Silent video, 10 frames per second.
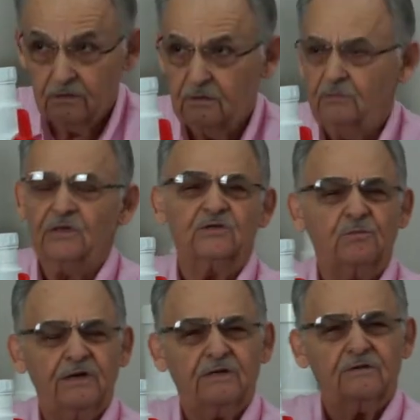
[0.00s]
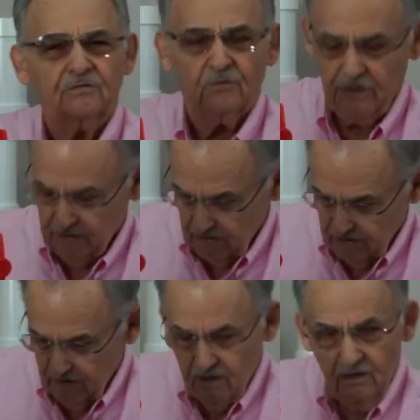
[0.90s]
let me explain it this way.
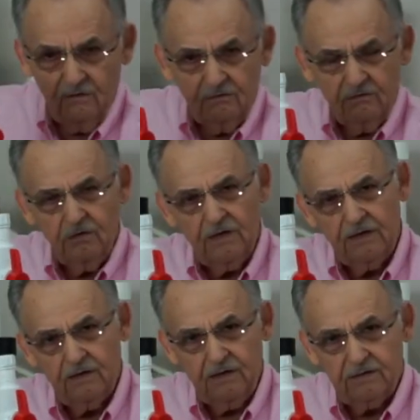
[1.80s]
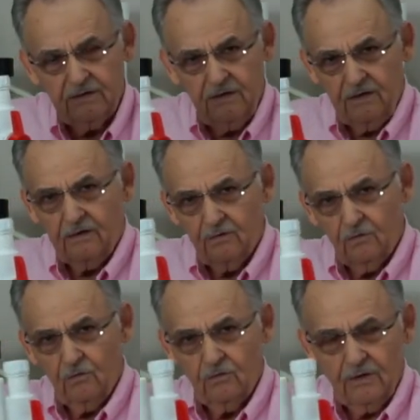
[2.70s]
If you had a tank, an
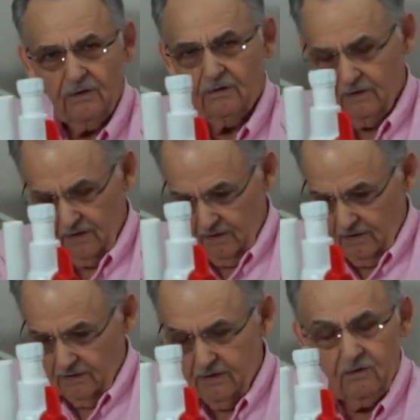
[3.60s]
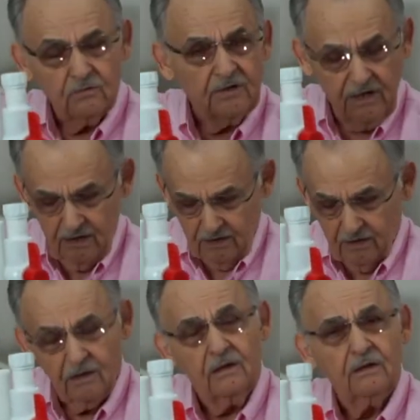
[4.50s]
old Eco tank,